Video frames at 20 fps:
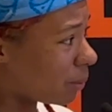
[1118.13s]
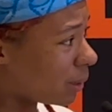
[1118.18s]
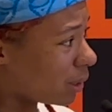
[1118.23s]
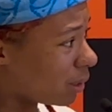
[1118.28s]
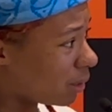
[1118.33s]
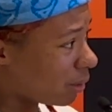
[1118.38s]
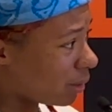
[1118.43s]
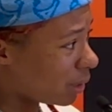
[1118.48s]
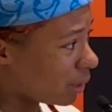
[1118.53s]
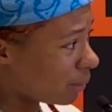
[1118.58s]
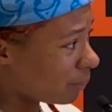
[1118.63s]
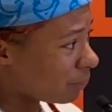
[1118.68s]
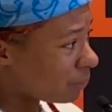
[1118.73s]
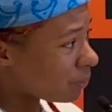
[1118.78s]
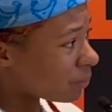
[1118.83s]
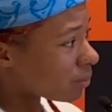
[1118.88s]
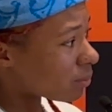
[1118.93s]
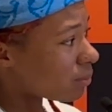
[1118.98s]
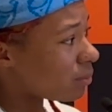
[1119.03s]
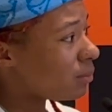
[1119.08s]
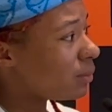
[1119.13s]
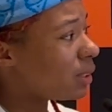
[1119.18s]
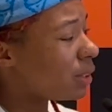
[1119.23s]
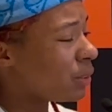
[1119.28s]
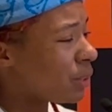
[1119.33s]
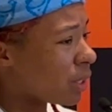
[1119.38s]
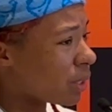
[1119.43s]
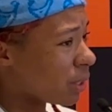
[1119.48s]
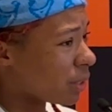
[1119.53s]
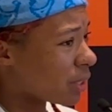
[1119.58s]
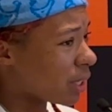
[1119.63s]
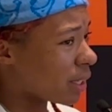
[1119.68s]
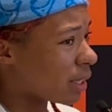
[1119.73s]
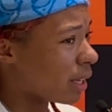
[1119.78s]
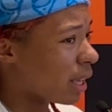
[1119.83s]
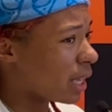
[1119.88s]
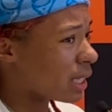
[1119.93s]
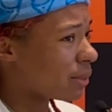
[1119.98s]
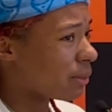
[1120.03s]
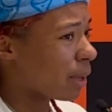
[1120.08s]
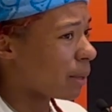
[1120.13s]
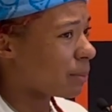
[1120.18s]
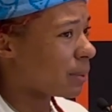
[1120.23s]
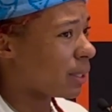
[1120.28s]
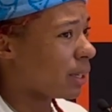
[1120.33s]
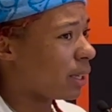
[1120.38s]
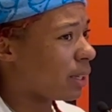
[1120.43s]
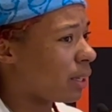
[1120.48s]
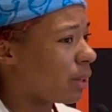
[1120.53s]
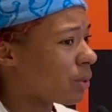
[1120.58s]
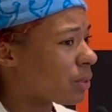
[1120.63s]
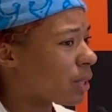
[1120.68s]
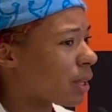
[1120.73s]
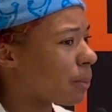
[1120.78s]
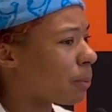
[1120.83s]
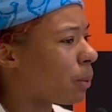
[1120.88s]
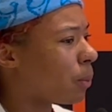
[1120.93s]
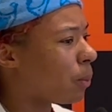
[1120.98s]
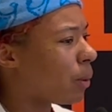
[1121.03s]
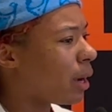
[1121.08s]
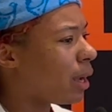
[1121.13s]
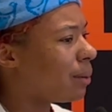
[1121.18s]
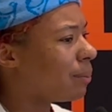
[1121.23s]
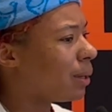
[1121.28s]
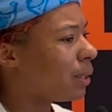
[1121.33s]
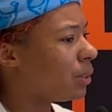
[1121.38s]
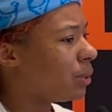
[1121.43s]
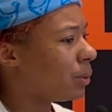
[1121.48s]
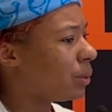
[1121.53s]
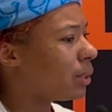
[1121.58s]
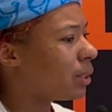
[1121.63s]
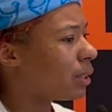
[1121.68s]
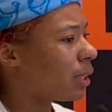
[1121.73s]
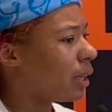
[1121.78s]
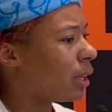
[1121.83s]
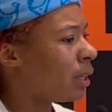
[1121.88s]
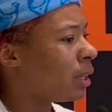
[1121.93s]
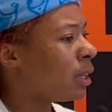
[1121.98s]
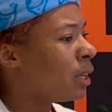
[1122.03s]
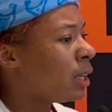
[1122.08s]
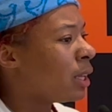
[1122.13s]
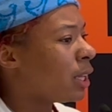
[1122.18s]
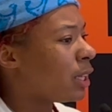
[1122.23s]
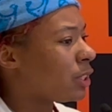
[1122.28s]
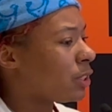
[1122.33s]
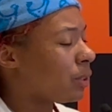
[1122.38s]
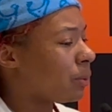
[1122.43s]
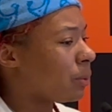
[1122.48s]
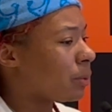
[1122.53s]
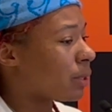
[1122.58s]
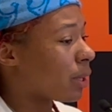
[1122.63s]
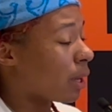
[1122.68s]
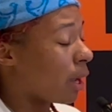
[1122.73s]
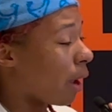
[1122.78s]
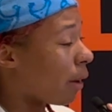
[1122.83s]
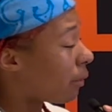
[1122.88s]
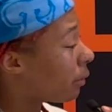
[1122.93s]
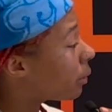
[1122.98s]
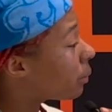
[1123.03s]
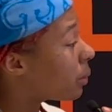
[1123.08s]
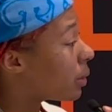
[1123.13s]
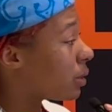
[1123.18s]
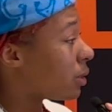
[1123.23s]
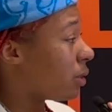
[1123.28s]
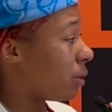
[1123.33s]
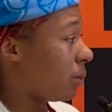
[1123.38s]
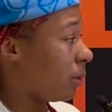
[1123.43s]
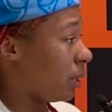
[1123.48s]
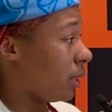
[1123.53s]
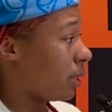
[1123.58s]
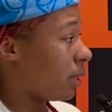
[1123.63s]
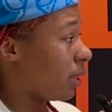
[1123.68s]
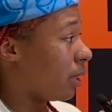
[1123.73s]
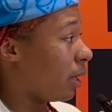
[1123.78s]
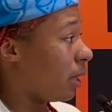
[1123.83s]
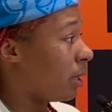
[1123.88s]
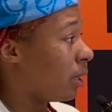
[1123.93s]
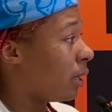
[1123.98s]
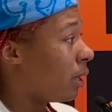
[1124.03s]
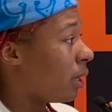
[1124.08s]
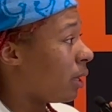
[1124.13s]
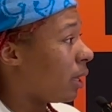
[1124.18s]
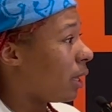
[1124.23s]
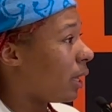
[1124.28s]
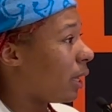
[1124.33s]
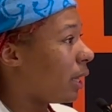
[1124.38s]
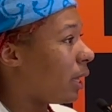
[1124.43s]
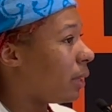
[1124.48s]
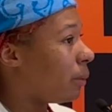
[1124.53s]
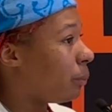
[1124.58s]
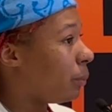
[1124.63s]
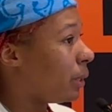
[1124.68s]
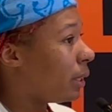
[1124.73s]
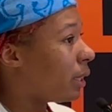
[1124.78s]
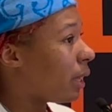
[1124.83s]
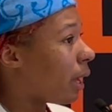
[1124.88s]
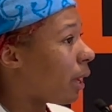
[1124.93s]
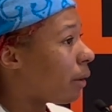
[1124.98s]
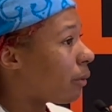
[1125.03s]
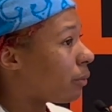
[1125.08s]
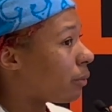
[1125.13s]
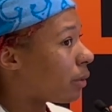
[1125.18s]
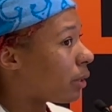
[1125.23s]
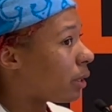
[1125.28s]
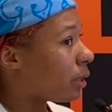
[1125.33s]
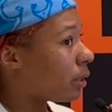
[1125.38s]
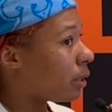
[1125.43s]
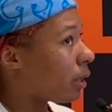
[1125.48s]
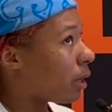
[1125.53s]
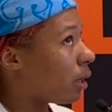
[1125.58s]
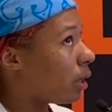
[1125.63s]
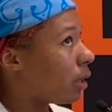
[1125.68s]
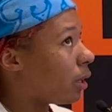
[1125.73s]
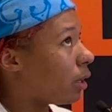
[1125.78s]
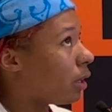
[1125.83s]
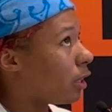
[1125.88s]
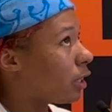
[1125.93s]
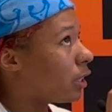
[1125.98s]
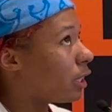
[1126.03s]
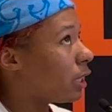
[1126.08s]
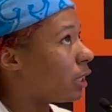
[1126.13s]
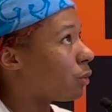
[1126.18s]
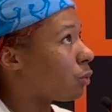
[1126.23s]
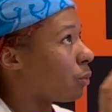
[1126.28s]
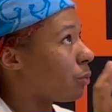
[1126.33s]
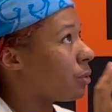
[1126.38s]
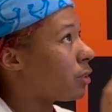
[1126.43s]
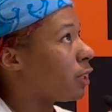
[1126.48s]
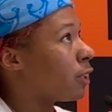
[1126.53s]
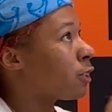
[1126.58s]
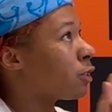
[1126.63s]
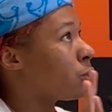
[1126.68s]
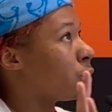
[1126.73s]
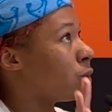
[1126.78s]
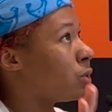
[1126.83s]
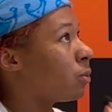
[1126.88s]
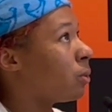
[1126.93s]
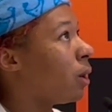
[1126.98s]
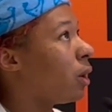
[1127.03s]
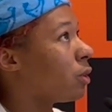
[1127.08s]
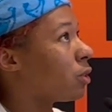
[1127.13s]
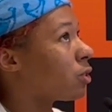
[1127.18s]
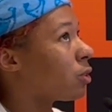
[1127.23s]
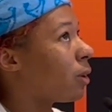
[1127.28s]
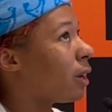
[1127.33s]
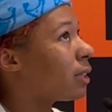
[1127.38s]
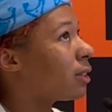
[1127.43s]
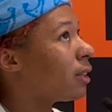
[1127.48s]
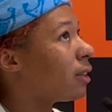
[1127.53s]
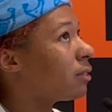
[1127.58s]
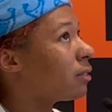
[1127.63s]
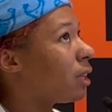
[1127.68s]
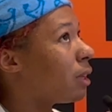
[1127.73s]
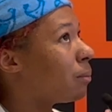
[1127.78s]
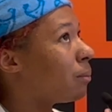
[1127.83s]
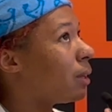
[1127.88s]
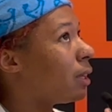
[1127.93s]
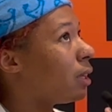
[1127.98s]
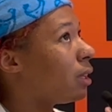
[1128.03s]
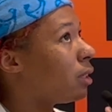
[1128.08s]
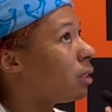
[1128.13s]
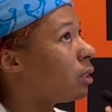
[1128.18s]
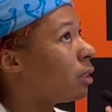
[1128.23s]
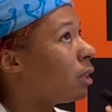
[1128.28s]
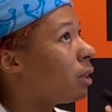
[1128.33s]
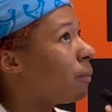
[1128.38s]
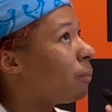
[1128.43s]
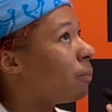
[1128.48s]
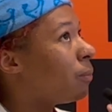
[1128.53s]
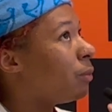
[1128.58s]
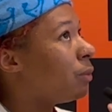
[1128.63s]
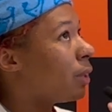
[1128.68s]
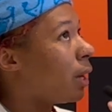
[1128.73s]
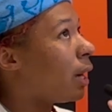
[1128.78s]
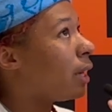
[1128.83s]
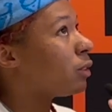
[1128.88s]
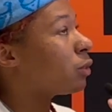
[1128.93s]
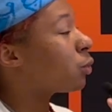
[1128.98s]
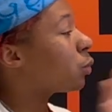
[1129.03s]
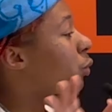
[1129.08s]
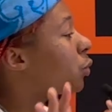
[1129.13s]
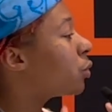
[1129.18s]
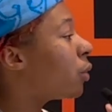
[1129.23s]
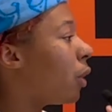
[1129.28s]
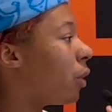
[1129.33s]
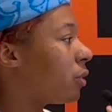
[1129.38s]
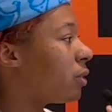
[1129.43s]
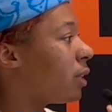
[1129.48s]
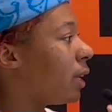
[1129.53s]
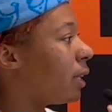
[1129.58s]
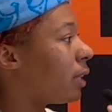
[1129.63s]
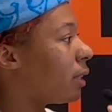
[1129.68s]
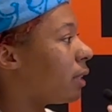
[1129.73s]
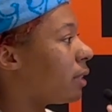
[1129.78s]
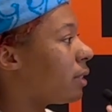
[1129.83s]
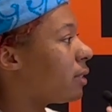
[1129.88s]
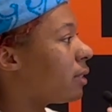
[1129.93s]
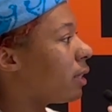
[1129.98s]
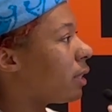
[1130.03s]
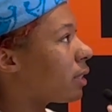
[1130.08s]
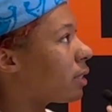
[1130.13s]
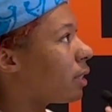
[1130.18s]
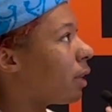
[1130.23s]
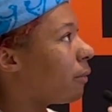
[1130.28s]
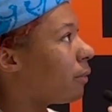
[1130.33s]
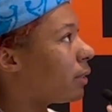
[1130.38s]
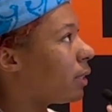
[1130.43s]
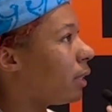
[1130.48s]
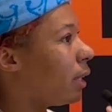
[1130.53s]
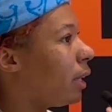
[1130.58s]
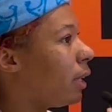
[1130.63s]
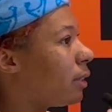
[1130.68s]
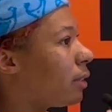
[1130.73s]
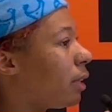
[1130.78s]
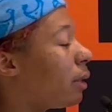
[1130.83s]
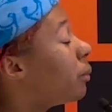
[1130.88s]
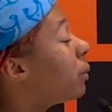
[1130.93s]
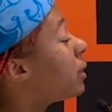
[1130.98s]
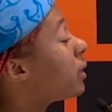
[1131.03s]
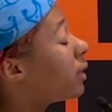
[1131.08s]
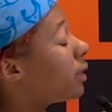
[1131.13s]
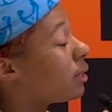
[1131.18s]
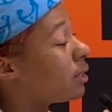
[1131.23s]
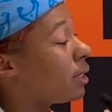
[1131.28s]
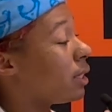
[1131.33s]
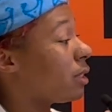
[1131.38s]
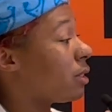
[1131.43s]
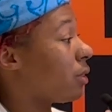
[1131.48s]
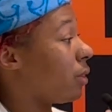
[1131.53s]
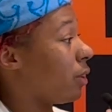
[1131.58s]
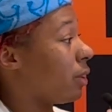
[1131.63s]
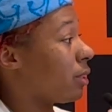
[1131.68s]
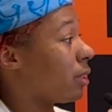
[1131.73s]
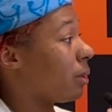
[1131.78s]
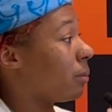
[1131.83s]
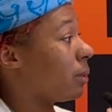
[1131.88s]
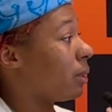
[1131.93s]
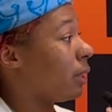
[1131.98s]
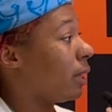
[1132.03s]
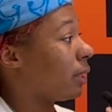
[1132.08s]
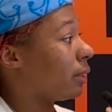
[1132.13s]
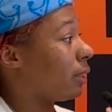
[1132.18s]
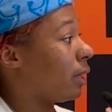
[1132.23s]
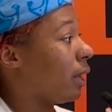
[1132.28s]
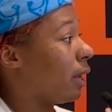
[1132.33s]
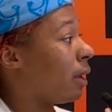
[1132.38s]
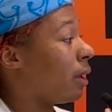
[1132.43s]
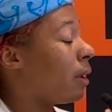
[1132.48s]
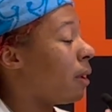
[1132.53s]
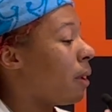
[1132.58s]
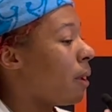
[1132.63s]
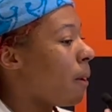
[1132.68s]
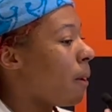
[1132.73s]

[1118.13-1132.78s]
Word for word: are we doing? like you're taking an ASVAB today and I was like but why am I doing that and she was like everyone's doing it today and we have uh, kids from 6 through 12. So I think they made 9 through 12 take it as 6, 7th, and 8th. They went to the teen center or something like that.